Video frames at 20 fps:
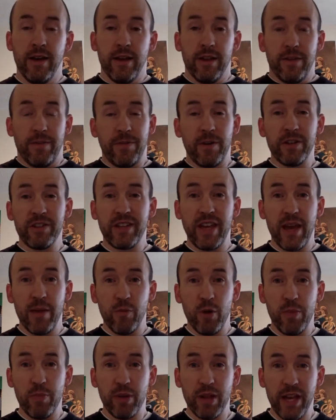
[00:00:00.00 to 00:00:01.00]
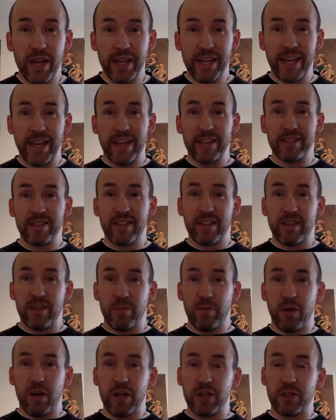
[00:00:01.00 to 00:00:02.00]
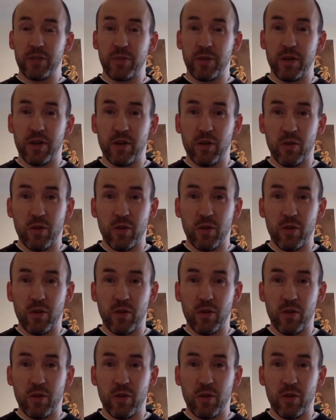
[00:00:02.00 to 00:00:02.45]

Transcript: The first game we played against at the Bonspiel